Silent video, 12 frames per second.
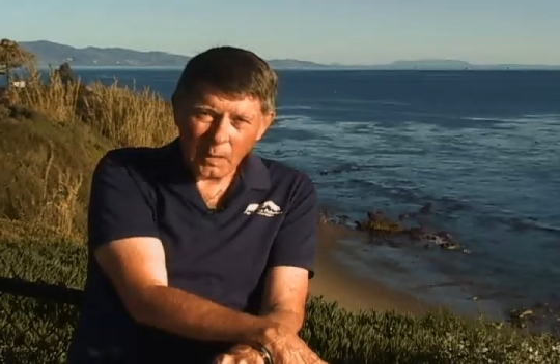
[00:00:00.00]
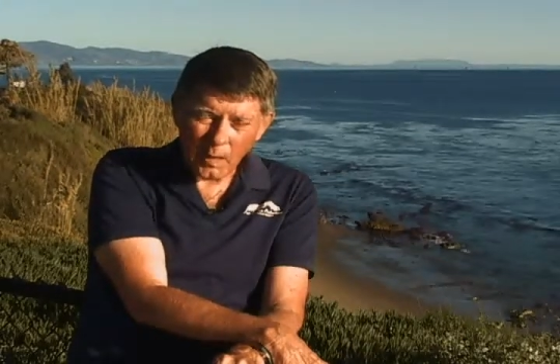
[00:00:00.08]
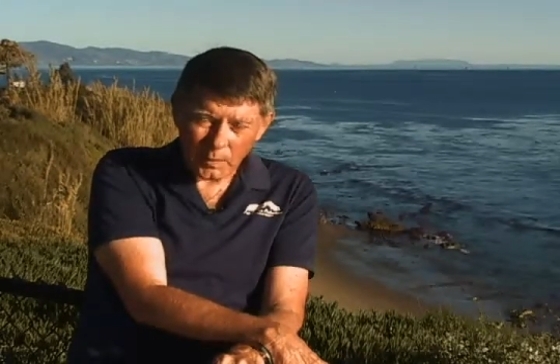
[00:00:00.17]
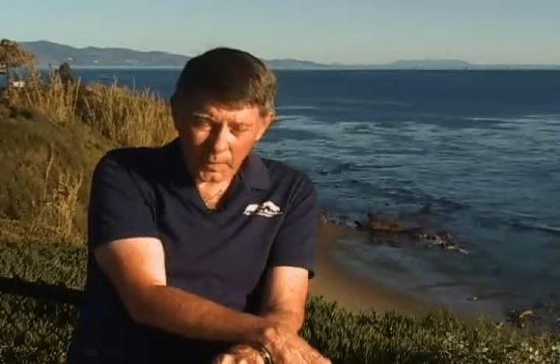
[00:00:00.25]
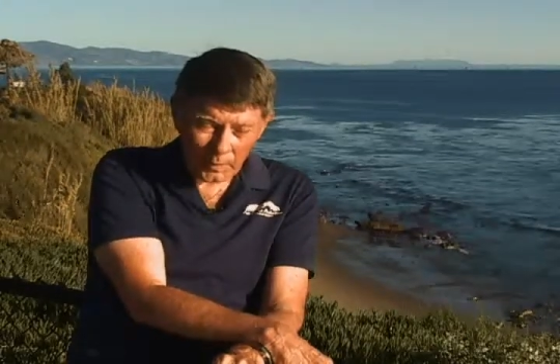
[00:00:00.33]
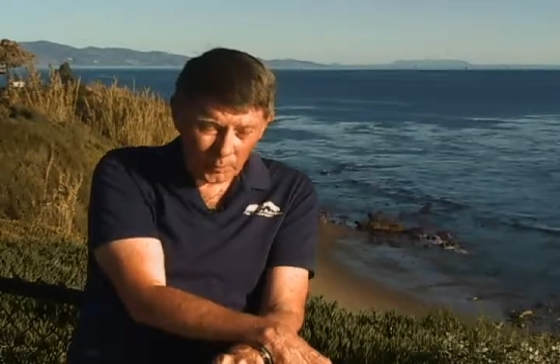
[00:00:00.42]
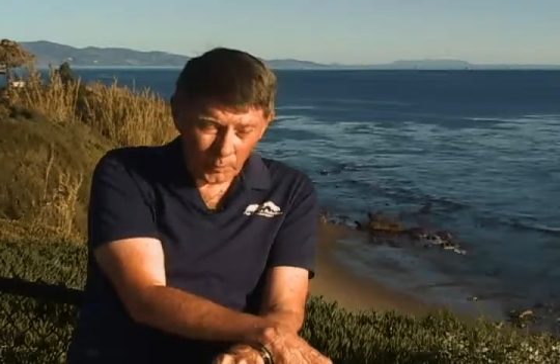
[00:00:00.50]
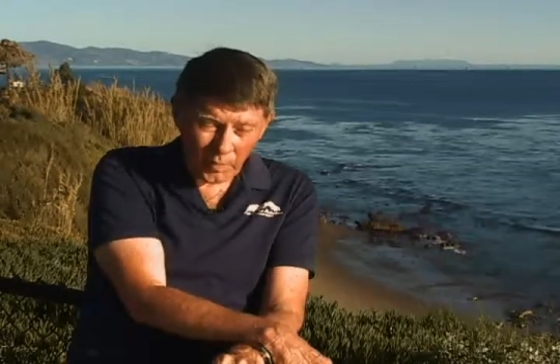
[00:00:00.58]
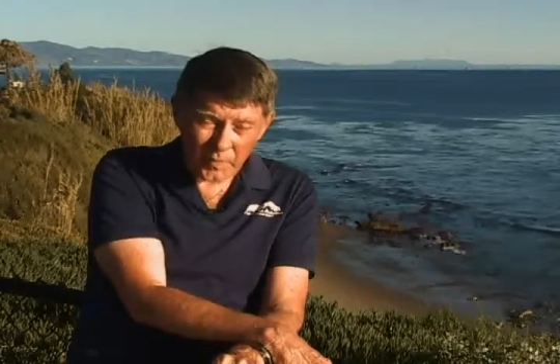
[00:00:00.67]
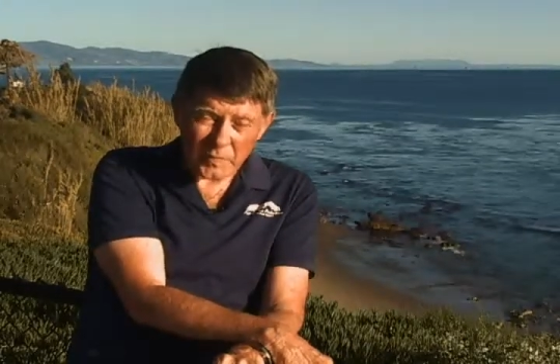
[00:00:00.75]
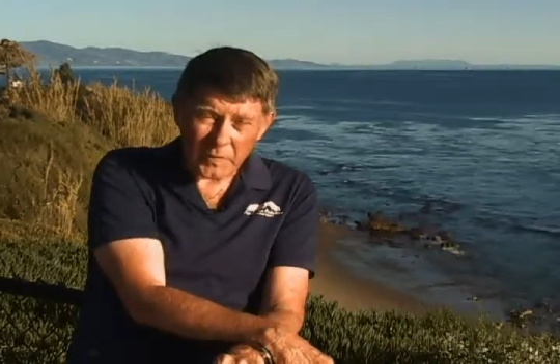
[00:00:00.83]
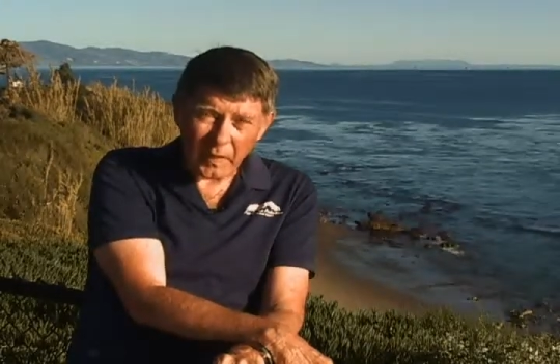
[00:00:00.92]
A lot of
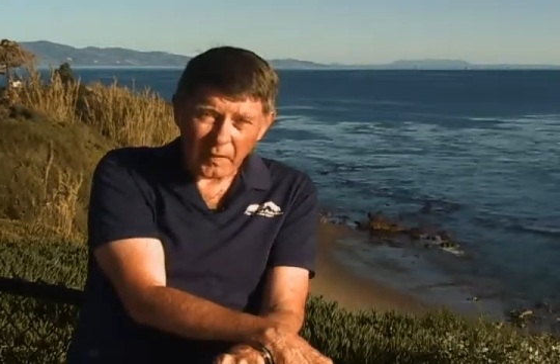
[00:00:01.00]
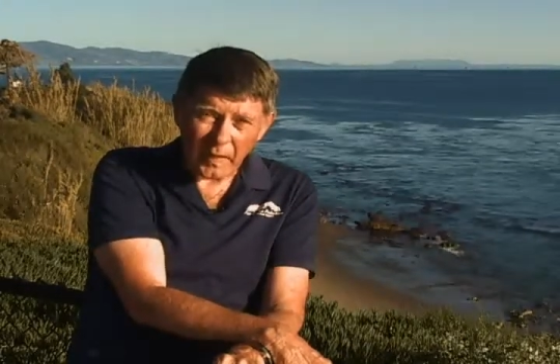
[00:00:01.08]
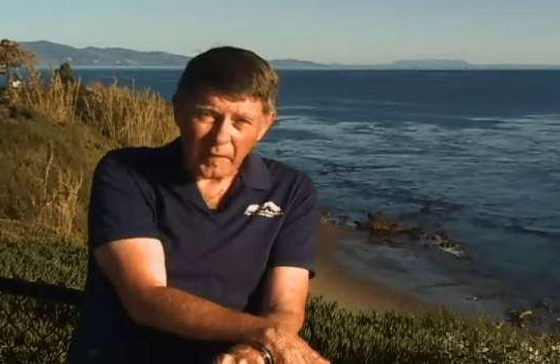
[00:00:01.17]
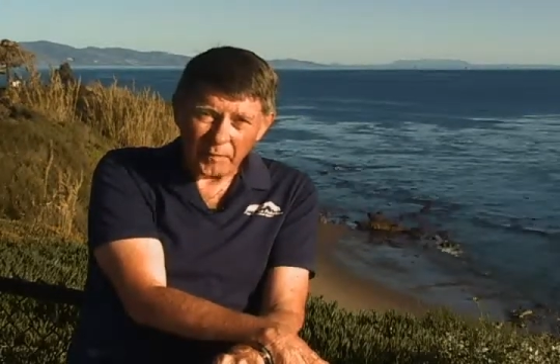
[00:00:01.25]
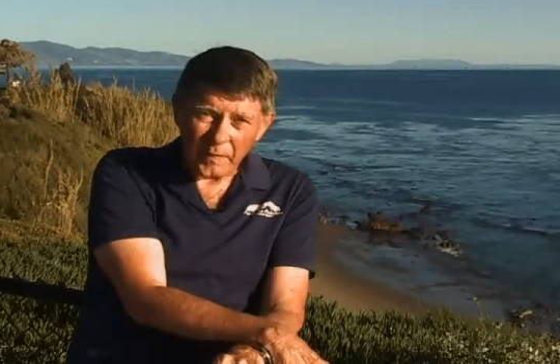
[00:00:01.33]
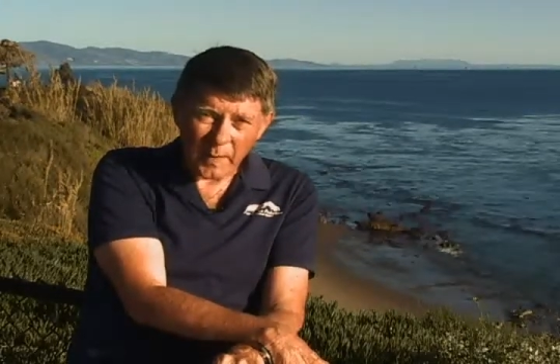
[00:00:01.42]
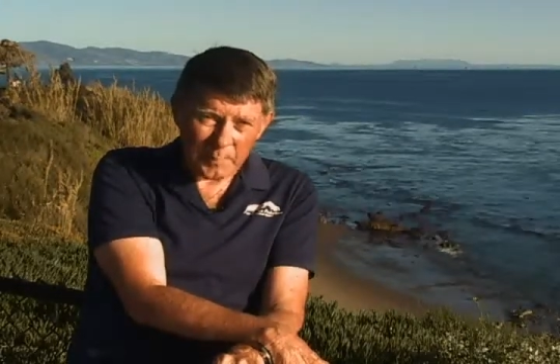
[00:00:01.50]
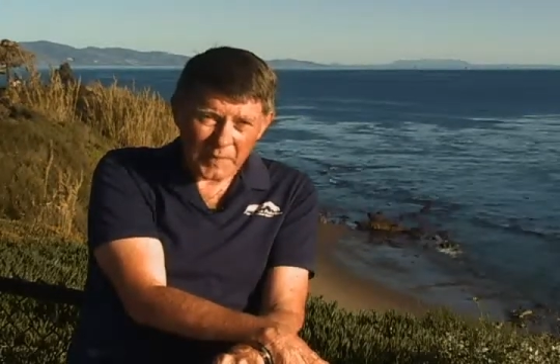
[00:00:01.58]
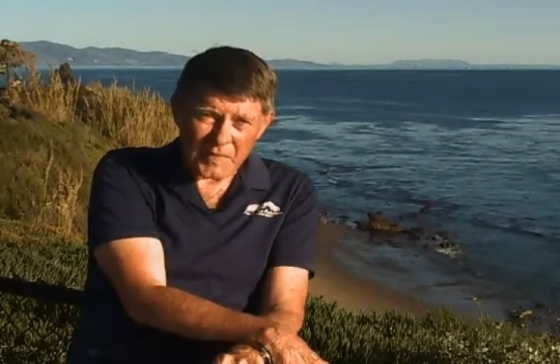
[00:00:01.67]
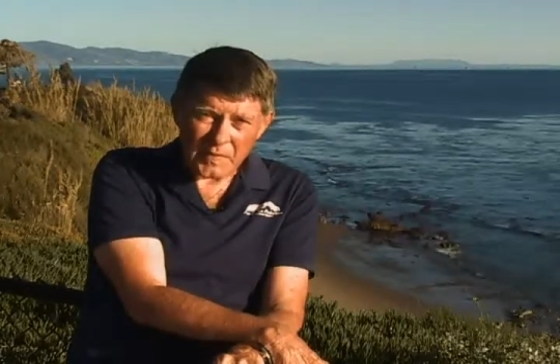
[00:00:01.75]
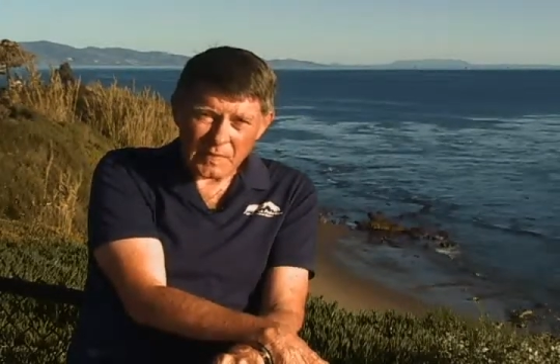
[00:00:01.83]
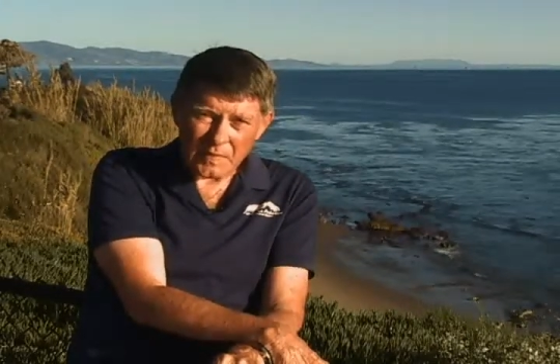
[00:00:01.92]
water's gone under that
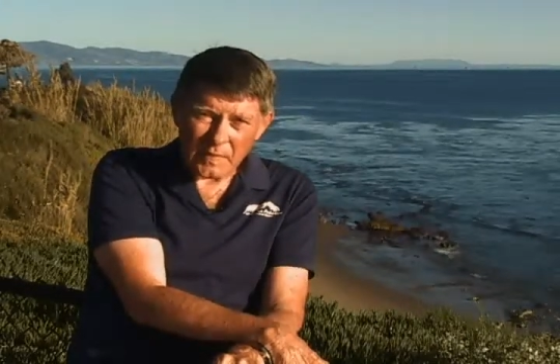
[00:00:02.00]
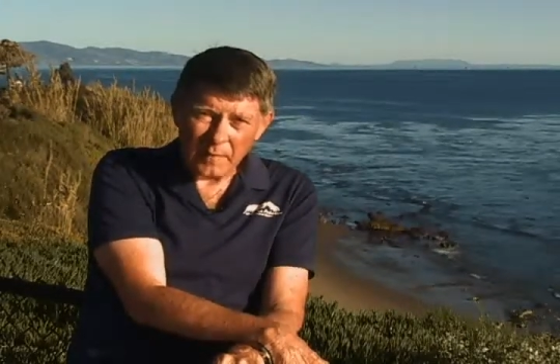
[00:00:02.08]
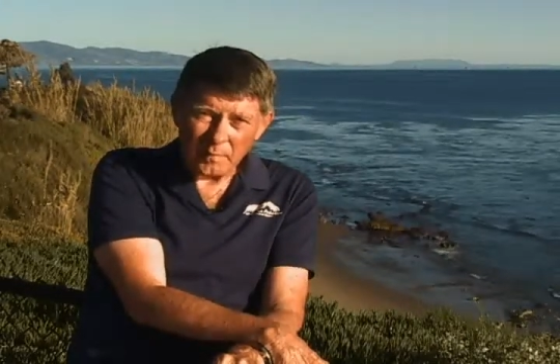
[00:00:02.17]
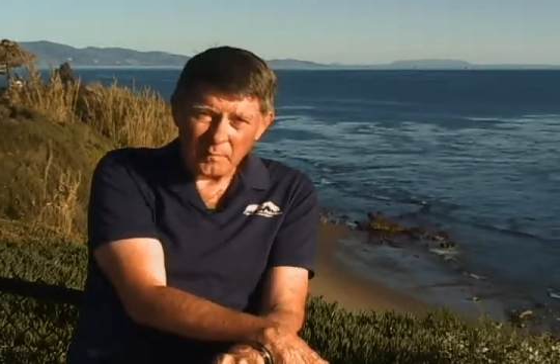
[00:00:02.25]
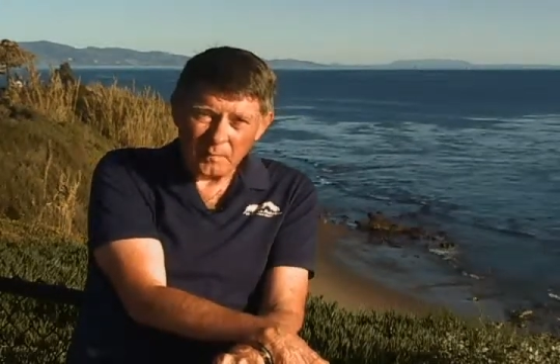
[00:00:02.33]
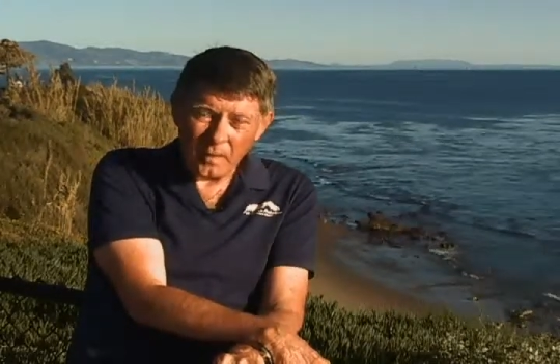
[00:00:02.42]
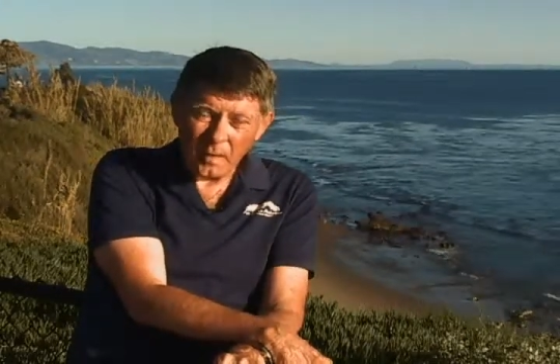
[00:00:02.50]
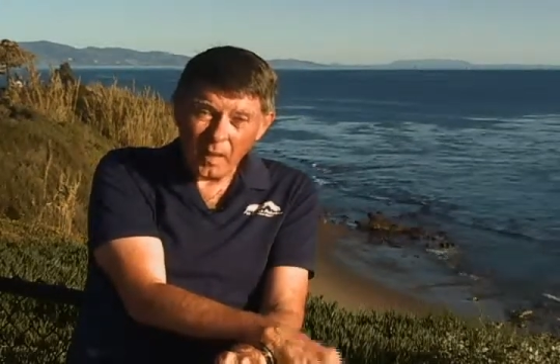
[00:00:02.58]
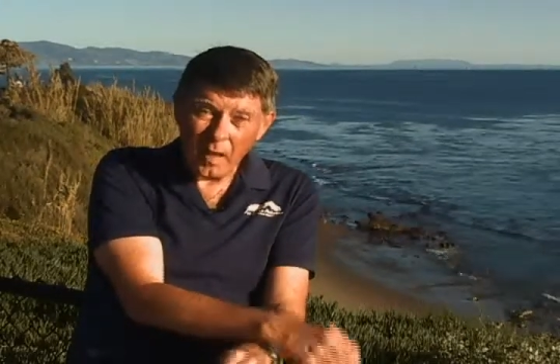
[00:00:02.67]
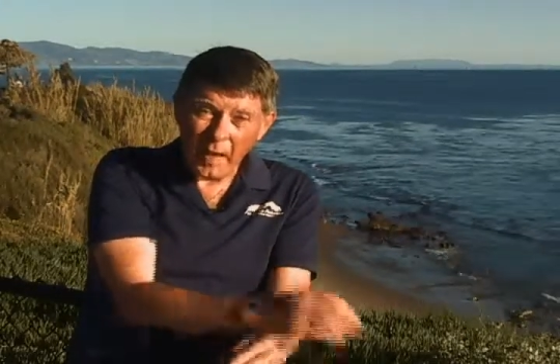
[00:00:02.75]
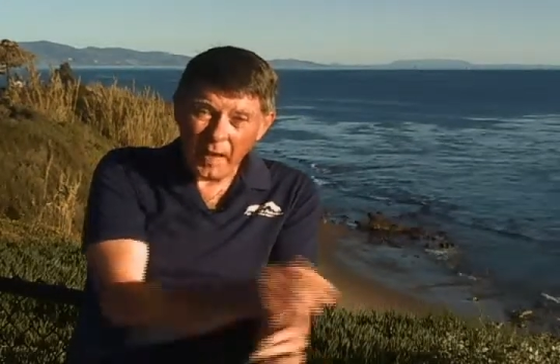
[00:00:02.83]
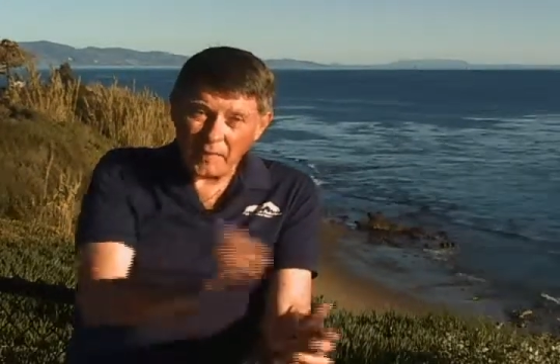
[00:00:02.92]
bridge since then,
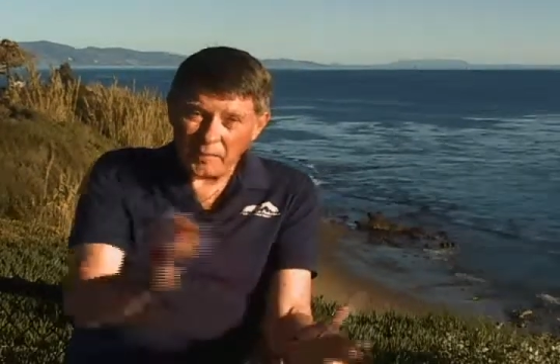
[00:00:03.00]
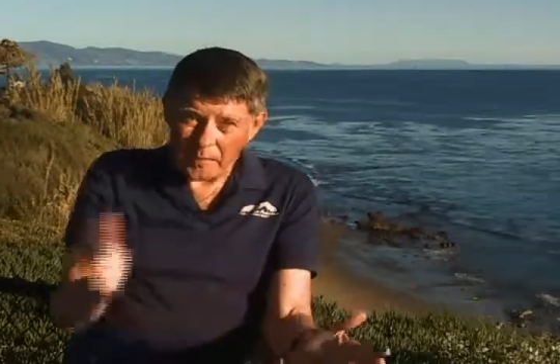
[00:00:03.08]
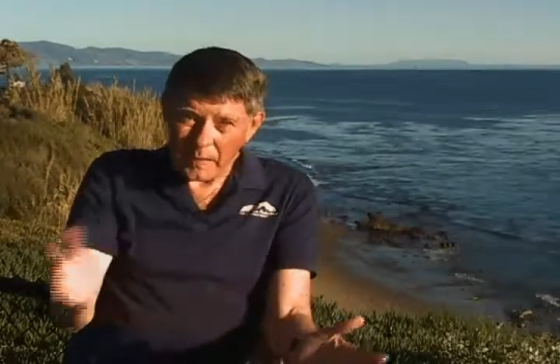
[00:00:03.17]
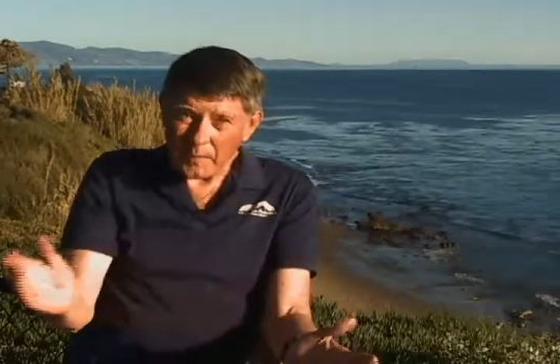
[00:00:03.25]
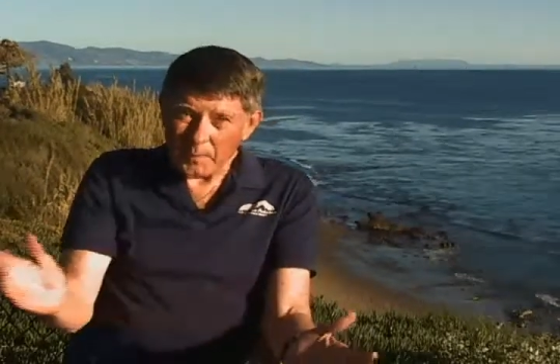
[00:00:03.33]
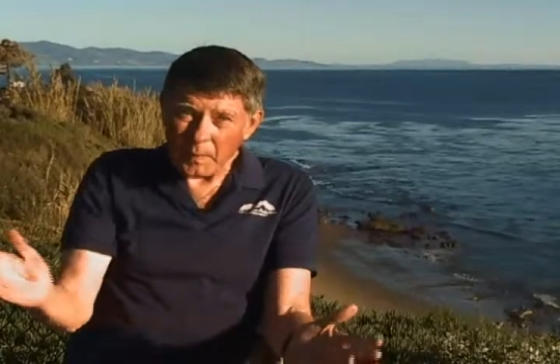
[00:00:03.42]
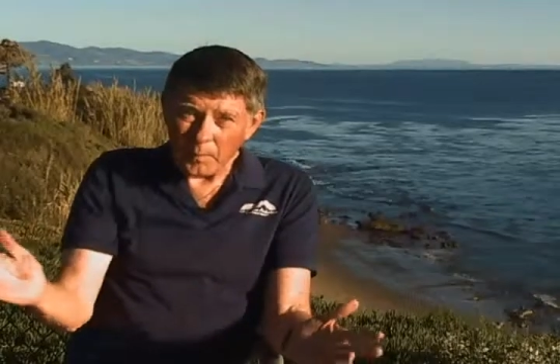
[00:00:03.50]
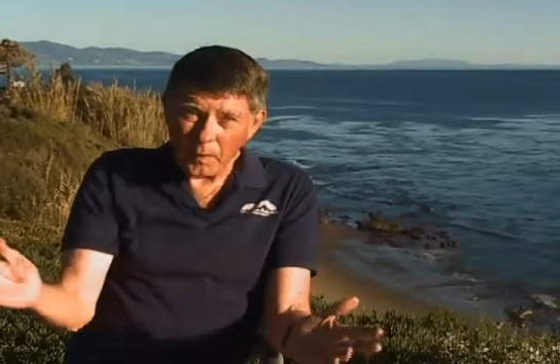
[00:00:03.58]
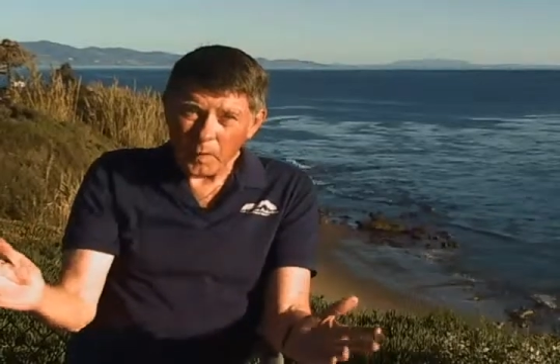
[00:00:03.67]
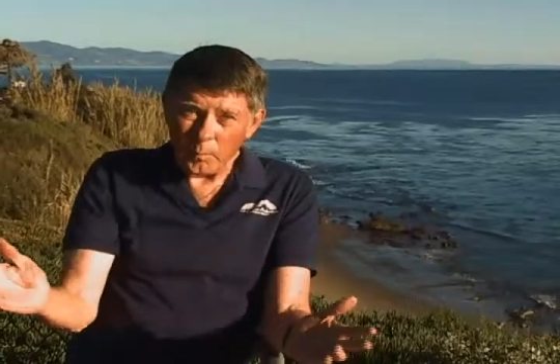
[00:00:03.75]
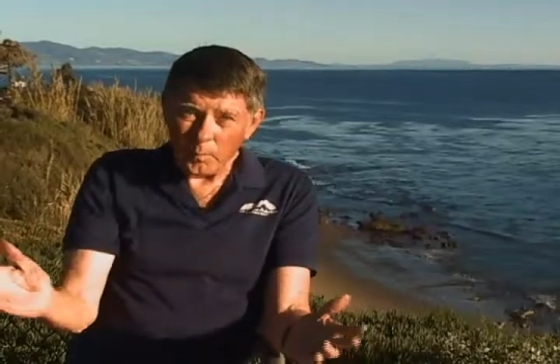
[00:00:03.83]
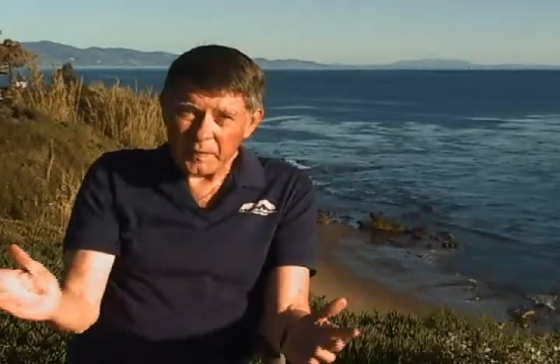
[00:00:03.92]
and dragged me
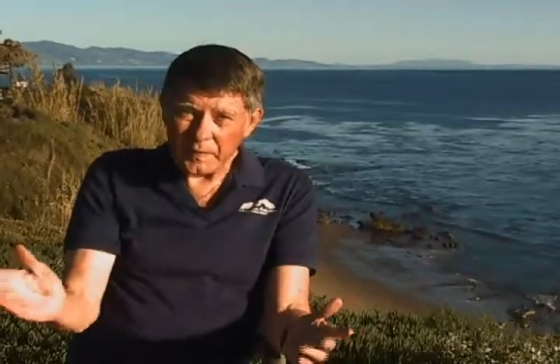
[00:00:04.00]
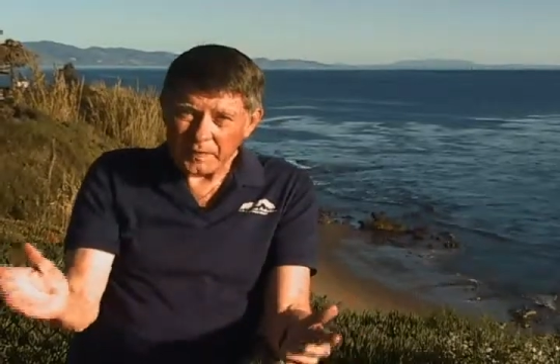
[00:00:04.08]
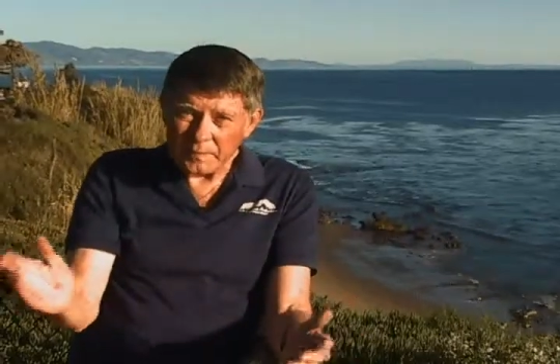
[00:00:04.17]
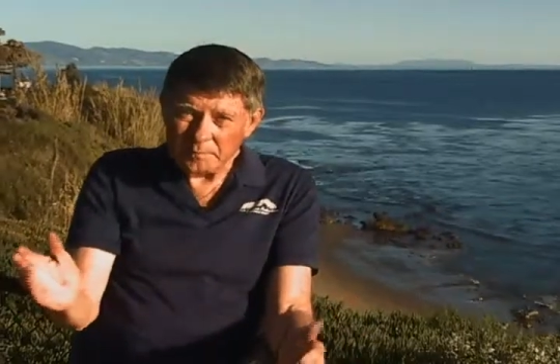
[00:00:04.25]
along with it.